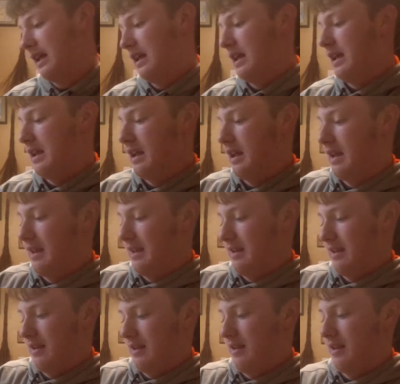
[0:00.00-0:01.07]
Hey,
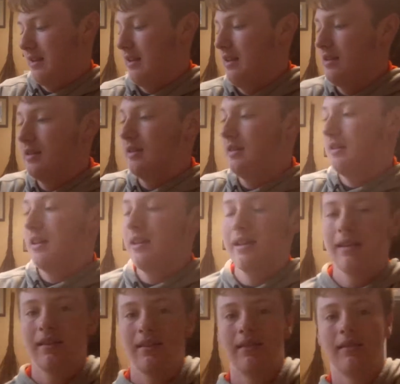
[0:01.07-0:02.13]
isn't
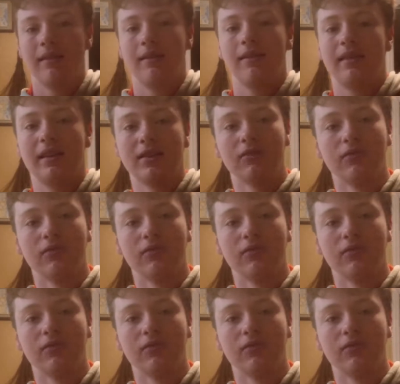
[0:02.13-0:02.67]
like this